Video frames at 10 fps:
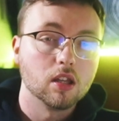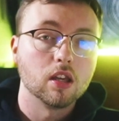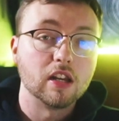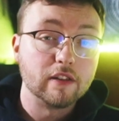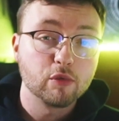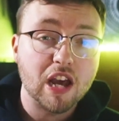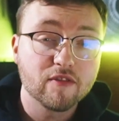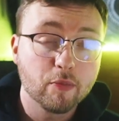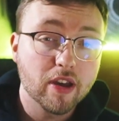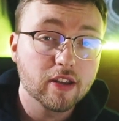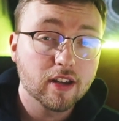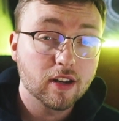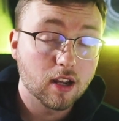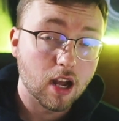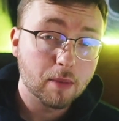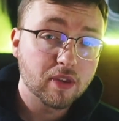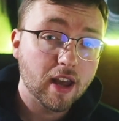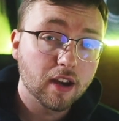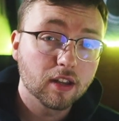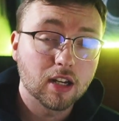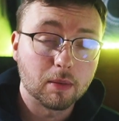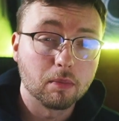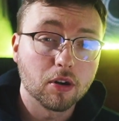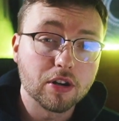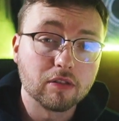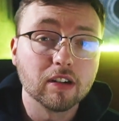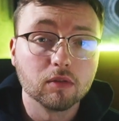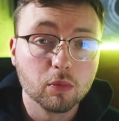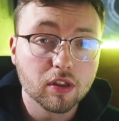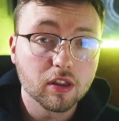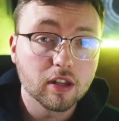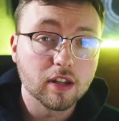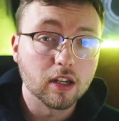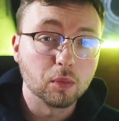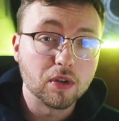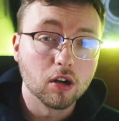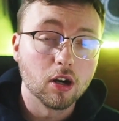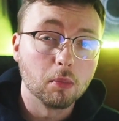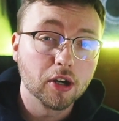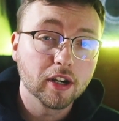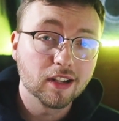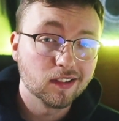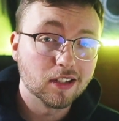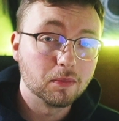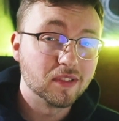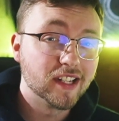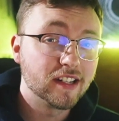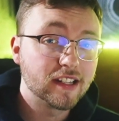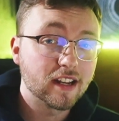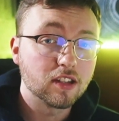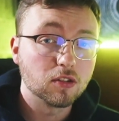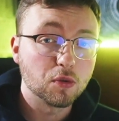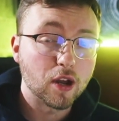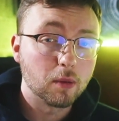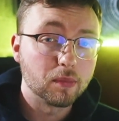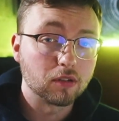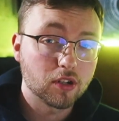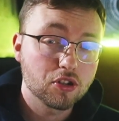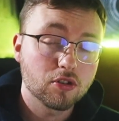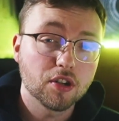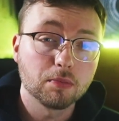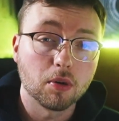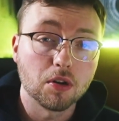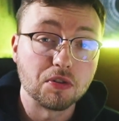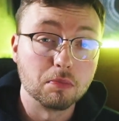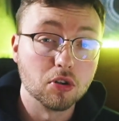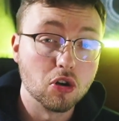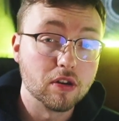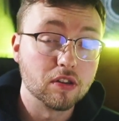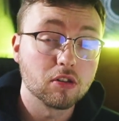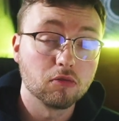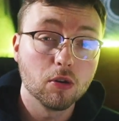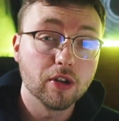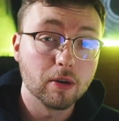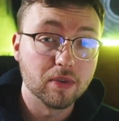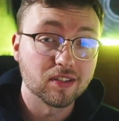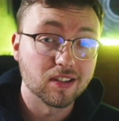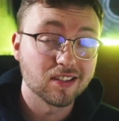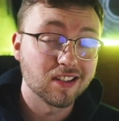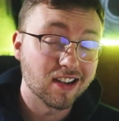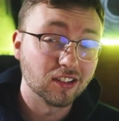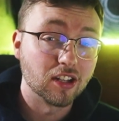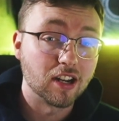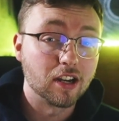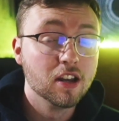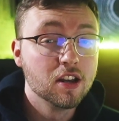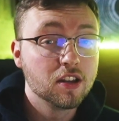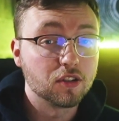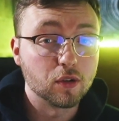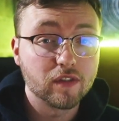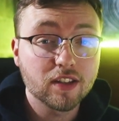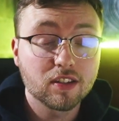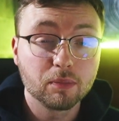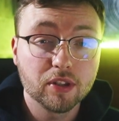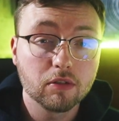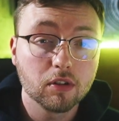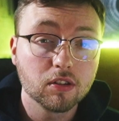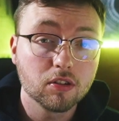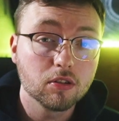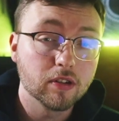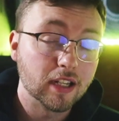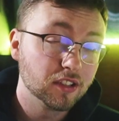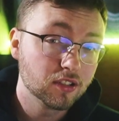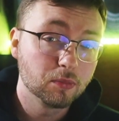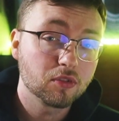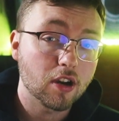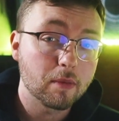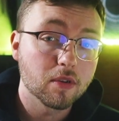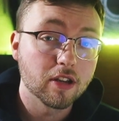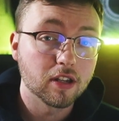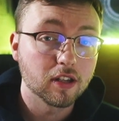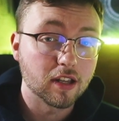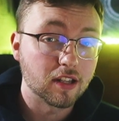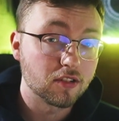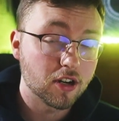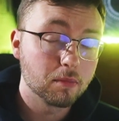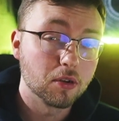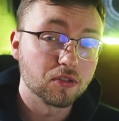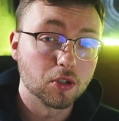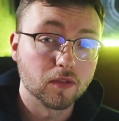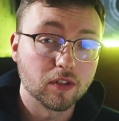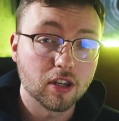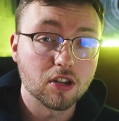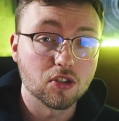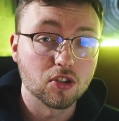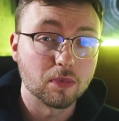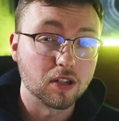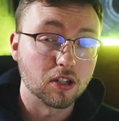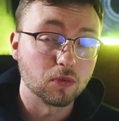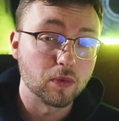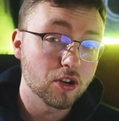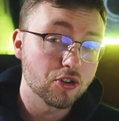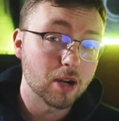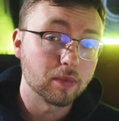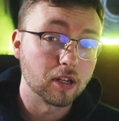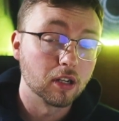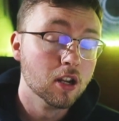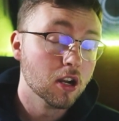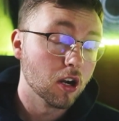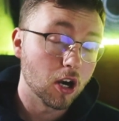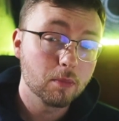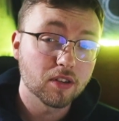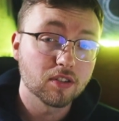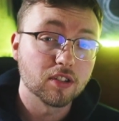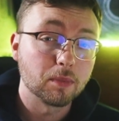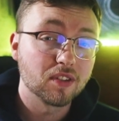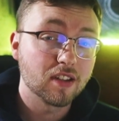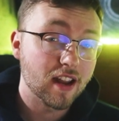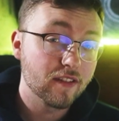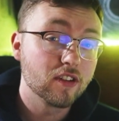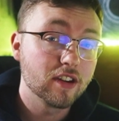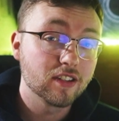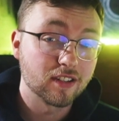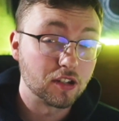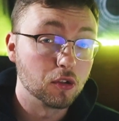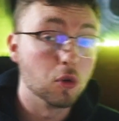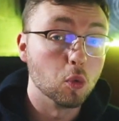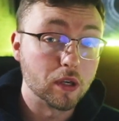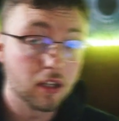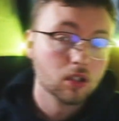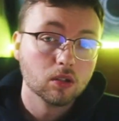And if we haven't met yet, I'm Gannon. I'm a partner at Run With It, and we are a marketing team dedicated to helping restaurants, bars, and breweries grow their business online. So if that's something you're into, hit the subscribe button and turn on post notifications because we are dropping our best tips every single week.